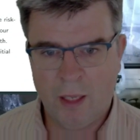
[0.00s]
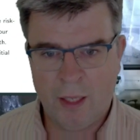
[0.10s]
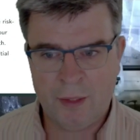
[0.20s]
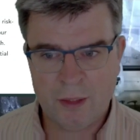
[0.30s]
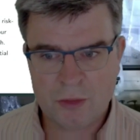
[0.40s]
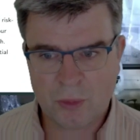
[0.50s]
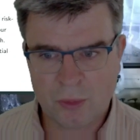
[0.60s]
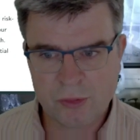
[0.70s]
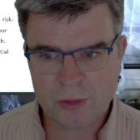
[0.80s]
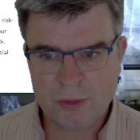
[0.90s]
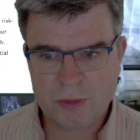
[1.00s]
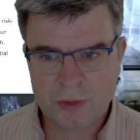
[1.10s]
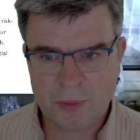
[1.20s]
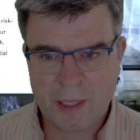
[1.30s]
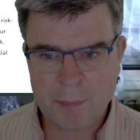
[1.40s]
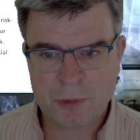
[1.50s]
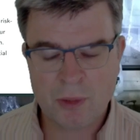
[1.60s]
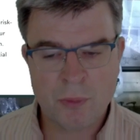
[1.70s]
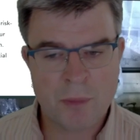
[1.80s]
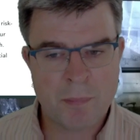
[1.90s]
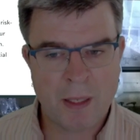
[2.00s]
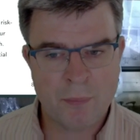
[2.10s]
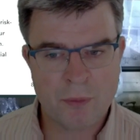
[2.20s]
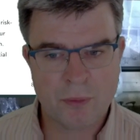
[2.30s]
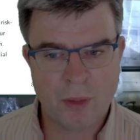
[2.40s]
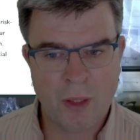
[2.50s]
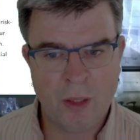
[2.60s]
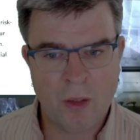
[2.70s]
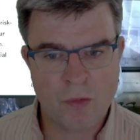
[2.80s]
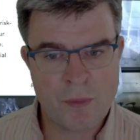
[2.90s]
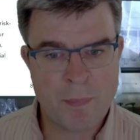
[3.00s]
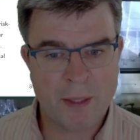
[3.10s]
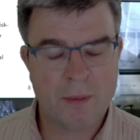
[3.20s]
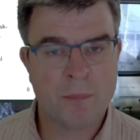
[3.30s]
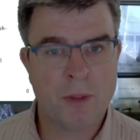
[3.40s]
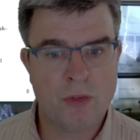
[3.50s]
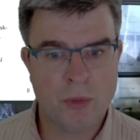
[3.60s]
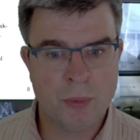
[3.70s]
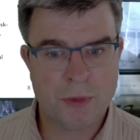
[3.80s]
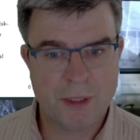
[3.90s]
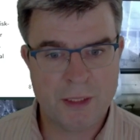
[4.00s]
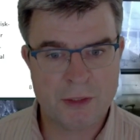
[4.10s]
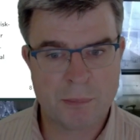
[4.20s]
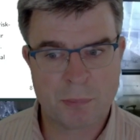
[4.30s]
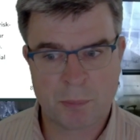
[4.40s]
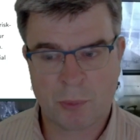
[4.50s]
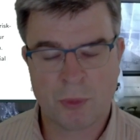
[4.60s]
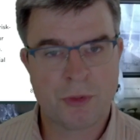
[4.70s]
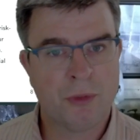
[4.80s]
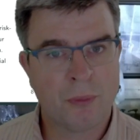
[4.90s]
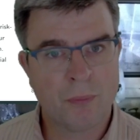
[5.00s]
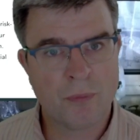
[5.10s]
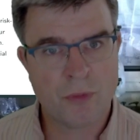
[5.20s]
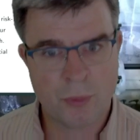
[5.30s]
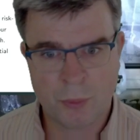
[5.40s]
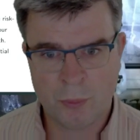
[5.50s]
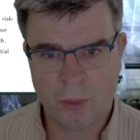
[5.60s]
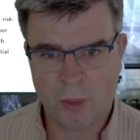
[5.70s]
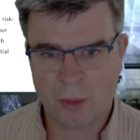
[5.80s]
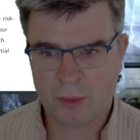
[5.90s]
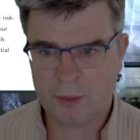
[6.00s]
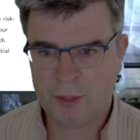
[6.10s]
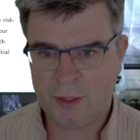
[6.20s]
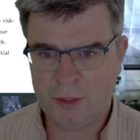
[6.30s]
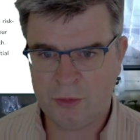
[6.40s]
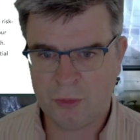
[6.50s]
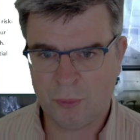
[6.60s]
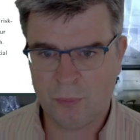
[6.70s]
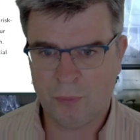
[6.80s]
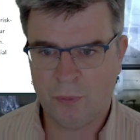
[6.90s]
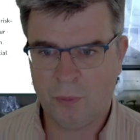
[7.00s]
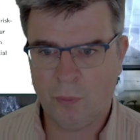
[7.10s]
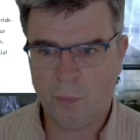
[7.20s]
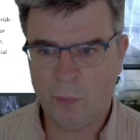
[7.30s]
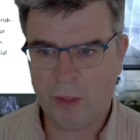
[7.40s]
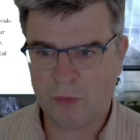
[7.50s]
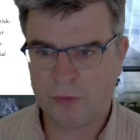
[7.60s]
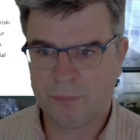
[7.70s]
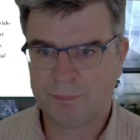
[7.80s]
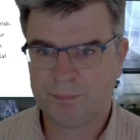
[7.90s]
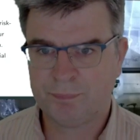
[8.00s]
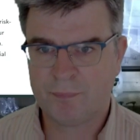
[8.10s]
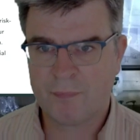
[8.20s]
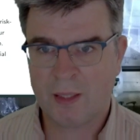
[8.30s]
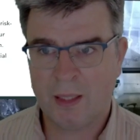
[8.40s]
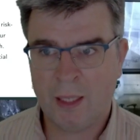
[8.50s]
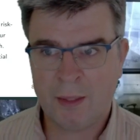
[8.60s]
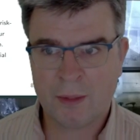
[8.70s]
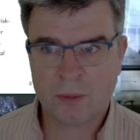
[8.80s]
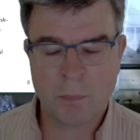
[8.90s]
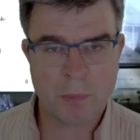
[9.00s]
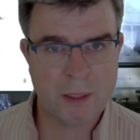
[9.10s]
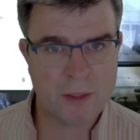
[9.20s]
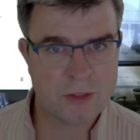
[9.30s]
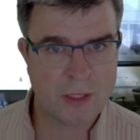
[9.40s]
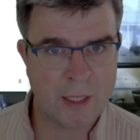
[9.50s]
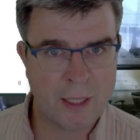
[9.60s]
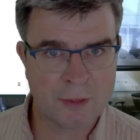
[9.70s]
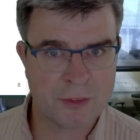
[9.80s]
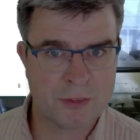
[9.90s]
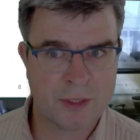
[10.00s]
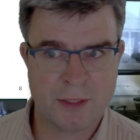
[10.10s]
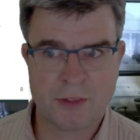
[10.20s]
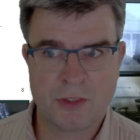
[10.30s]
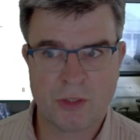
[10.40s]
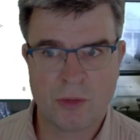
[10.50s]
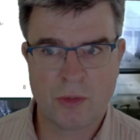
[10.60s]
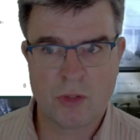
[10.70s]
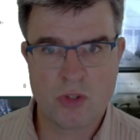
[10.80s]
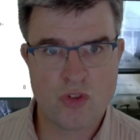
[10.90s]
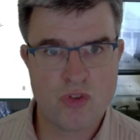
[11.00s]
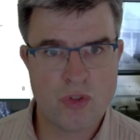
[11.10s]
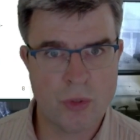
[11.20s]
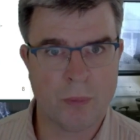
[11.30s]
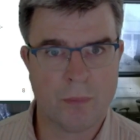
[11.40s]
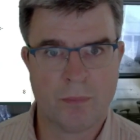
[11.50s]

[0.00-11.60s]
And that is constant, so the absolute amount of the bet that we choose is proportional to our initial wealth. And that completes exercise 2.